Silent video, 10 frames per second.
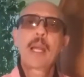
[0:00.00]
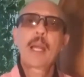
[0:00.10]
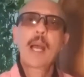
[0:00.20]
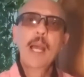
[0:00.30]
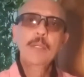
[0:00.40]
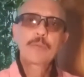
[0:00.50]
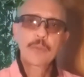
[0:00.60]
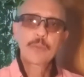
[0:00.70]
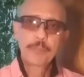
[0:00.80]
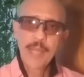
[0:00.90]
I
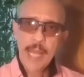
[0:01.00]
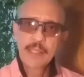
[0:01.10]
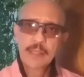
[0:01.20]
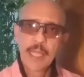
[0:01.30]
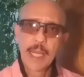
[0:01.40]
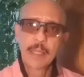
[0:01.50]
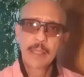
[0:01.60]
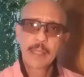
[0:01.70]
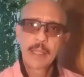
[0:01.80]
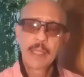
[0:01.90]
grew past that.
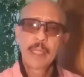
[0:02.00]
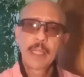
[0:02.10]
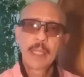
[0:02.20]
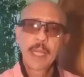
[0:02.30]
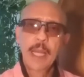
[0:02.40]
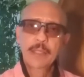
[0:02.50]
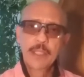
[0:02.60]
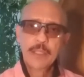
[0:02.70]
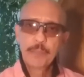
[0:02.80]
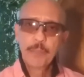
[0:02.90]
At
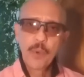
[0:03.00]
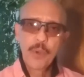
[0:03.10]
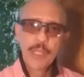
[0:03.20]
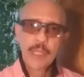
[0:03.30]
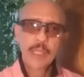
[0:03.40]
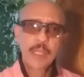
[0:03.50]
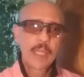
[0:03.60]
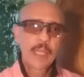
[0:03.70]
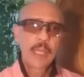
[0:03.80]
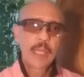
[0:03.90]
this point,
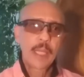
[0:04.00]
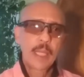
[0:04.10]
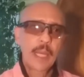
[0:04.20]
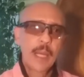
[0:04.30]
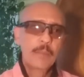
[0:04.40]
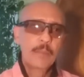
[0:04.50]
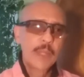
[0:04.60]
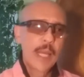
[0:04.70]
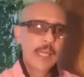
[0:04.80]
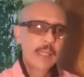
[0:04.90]
I'm
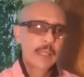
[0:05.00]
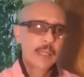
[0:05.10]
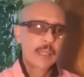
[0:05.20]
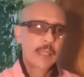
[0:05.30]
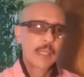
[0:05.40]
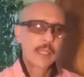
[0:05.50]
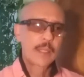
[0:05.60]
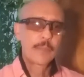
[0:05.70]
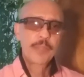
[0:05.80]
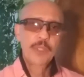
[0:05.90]
like a
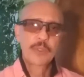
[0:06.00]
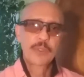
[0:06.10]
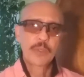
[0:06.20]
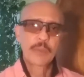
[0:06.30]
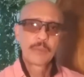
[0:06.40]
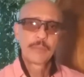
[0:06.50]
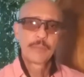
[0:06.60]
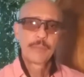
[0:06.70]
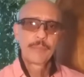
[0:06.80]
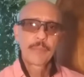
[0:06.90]
computer.
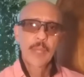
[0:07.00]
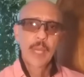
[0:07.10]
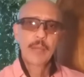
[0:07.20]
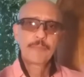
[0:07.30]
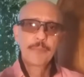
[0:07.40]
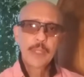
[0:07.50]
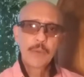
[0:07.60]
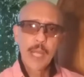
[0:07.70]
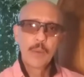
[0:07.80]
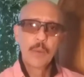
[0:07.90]
I
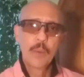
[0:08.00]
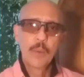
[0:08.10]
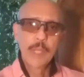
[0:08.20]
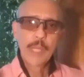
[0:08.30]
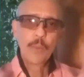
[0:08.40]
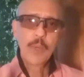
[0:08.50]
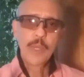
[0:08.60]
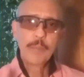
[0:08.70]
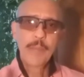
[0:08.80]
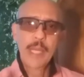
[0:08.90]
figure out what I want
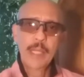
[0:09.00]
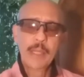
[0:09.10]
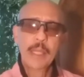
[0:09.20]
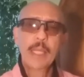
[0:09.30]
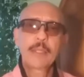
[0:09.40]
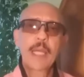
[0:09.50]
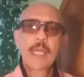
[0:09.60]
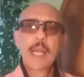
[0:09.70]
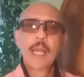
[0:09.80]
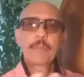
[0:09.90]
to make, and
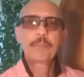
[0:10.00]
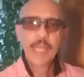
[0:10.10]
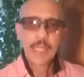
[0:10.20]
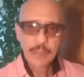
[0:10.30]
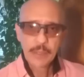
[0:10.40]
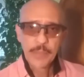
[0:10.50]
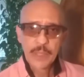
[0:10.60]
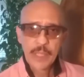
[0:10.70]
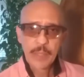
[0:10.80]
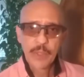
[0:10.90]
then I pick the
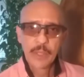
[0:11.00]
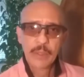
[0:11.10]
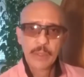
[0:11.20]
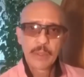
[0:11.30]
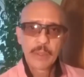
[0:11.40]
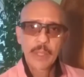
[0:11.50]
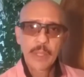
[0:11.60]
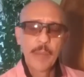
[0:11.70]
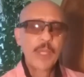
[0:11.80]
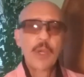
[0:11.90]
material.
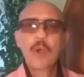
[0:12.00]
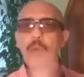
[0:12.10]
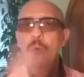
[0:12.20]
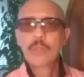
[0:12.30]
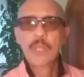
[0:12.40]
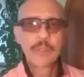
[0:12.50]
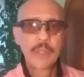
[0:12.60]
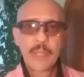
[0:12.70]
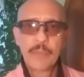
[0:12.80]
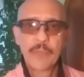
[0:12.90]
I'm in a whole other
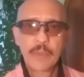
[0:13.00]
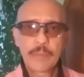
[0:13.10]
level.